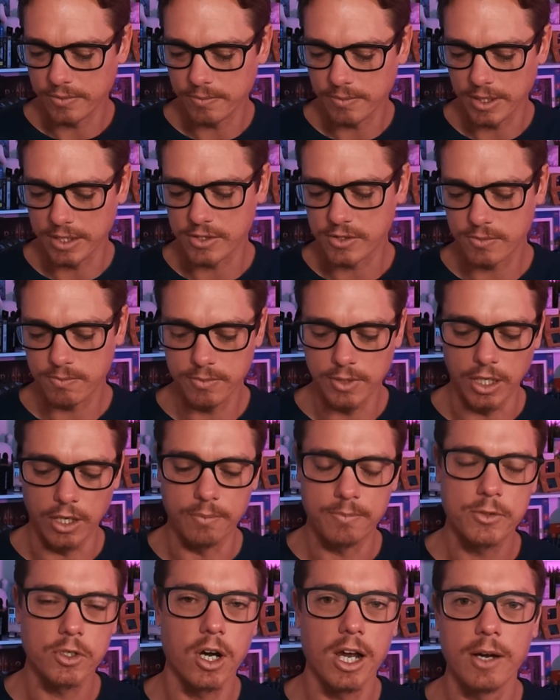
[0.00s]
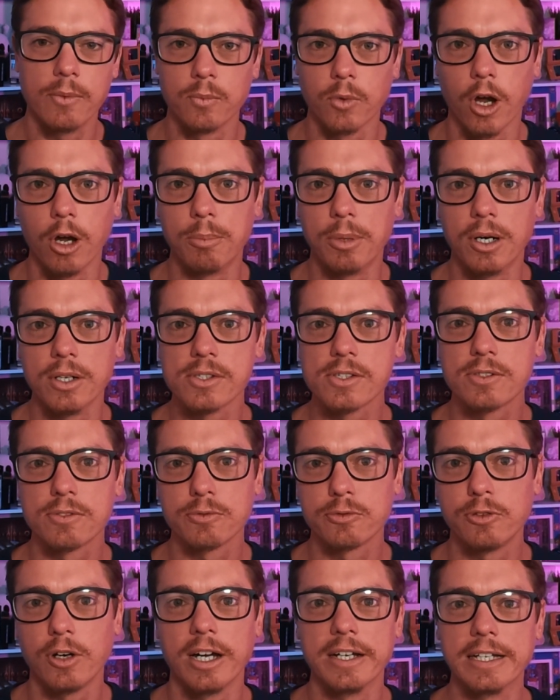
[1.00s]
It's, you know, giant robots
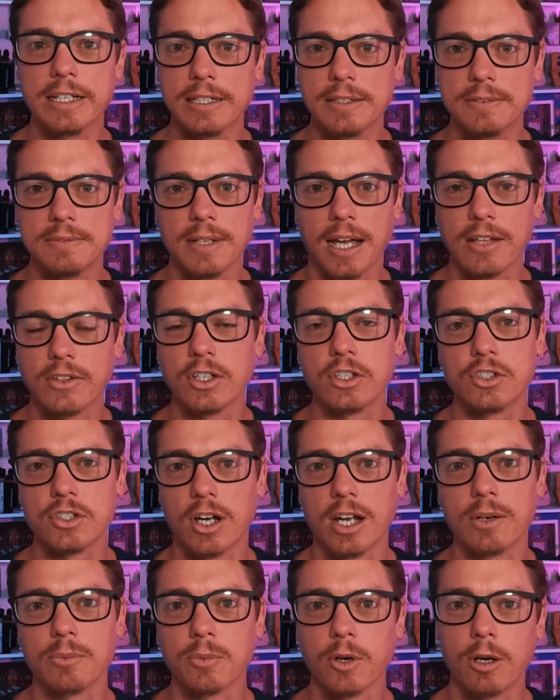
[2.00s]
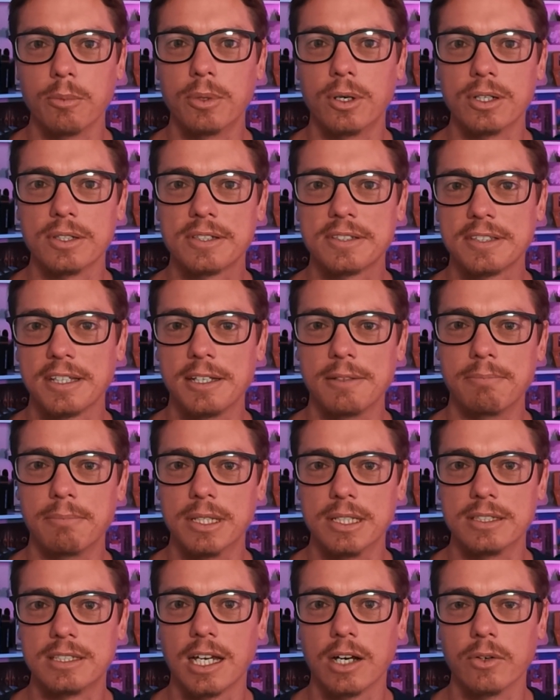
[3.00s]
fighting other giant robots and
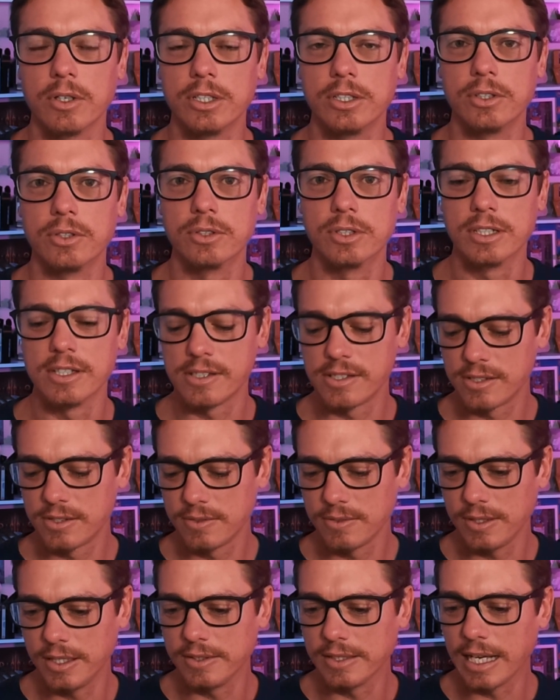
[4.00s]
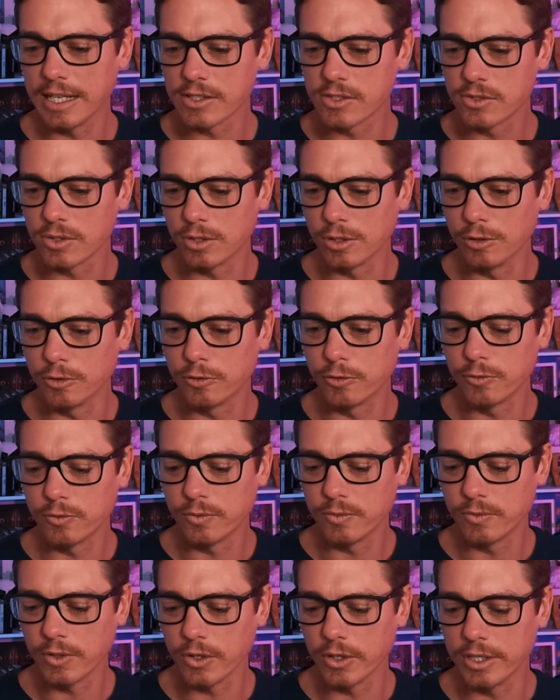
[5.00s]
military units in that sort of
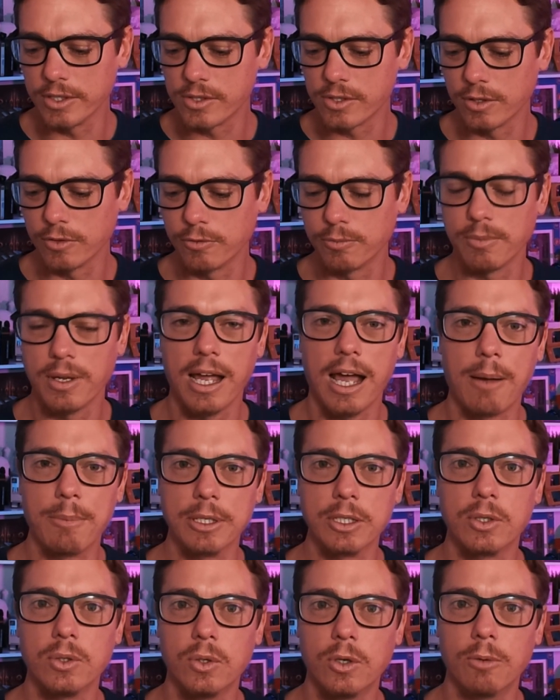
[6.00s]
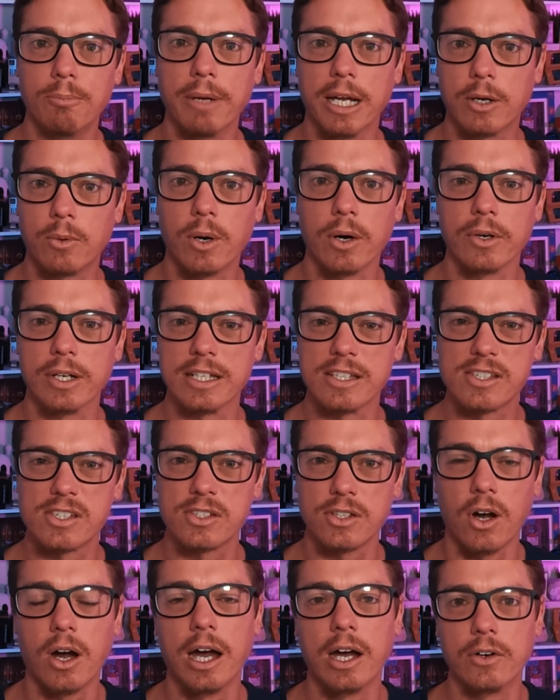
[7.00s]
very sort of Armored Core Mech Warrior
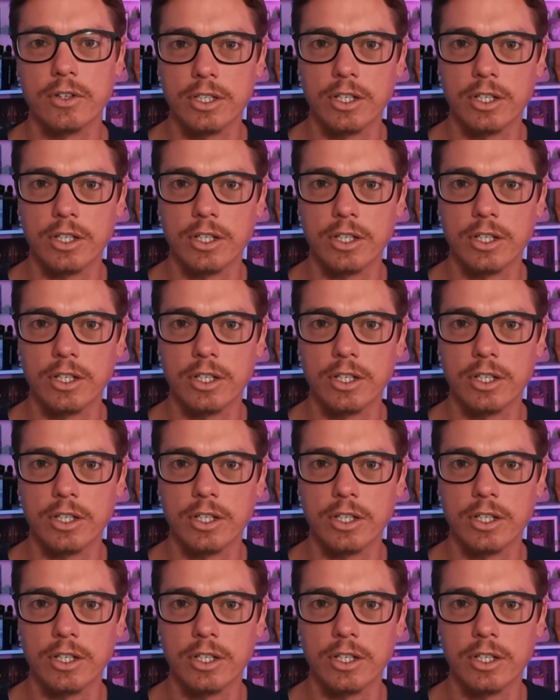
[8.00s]
style.